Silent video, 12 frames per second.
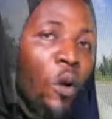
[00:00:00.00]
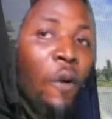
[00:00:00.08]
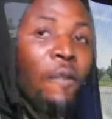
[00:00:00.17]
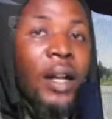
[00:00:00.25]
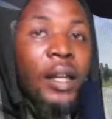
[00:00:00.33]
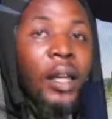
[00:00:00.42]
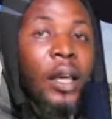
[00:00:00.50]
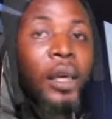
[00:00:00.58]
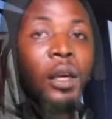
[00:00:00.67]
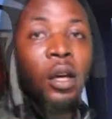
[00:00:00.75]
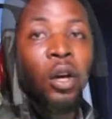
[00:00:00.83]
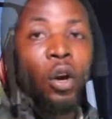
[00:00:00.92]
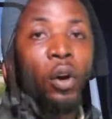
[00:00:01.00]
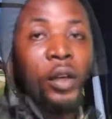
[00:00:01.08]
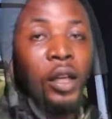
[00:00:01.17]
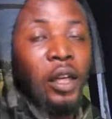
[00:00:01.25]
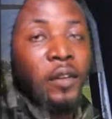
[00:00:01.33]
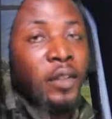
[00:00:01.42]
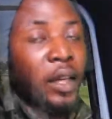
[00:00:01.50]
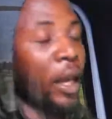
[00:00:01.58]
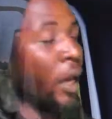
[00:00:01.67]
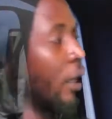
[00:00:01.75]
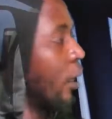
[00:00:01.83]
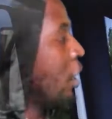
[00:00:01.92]
overtake on the left side
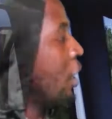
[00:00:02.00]
hand.